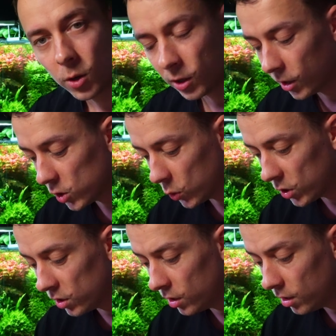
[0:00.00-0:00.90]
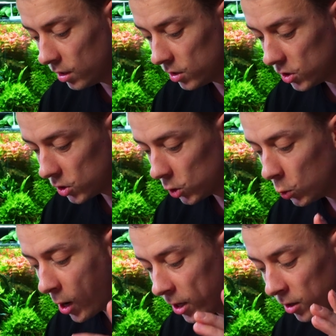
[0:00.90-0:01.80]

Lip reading: Okay, next question is, do I